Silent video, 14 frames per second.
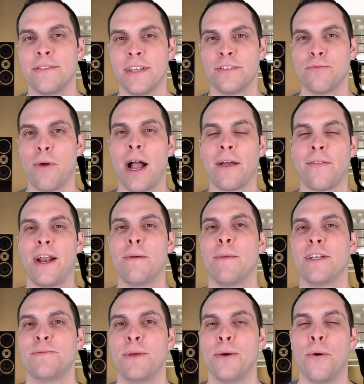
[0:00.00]
This rock layer
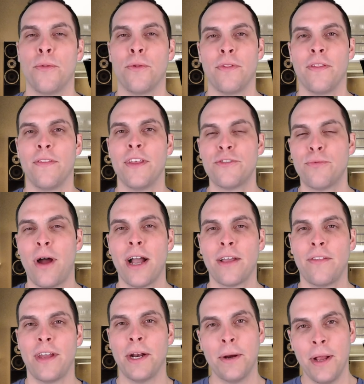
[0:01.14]
must be older than this rock
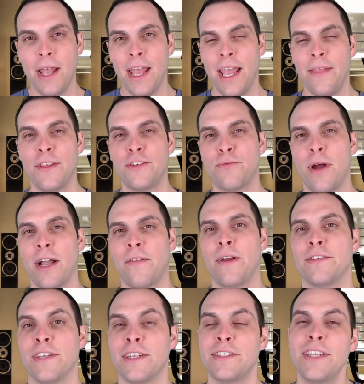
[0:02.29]
layer, and this rock layer
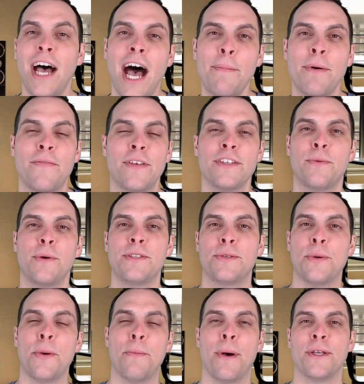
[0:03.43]
is on top of this one,
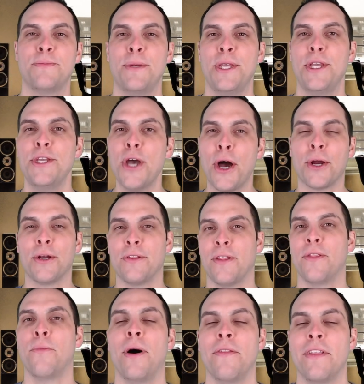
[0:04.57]
so it must be younger than
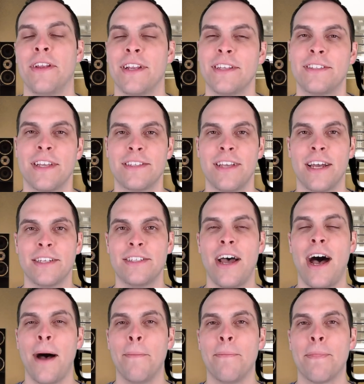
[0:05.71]
the one that it sits on
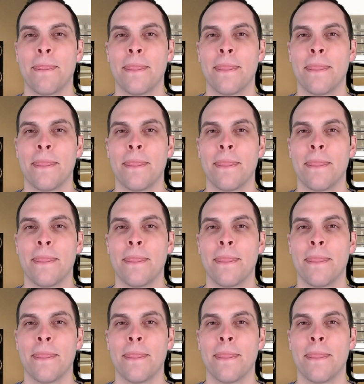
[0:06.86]
top.